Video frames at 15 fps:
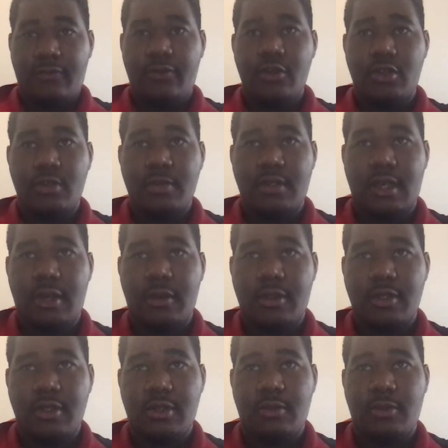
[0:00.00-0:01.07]
Fuchsium's
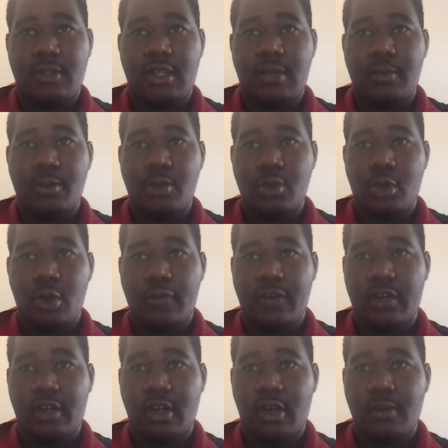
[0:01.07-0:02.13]
character was able to
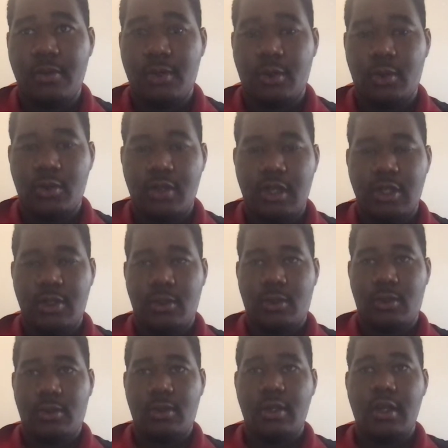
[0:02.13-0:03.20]
overcome his
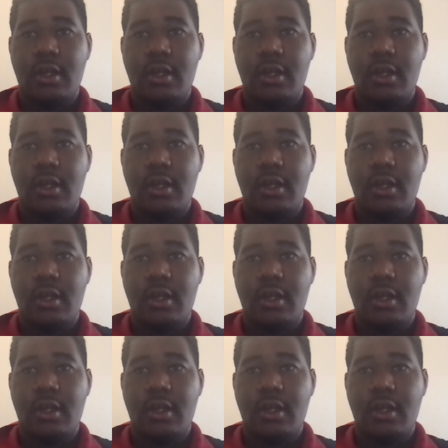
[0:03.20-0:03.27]
whole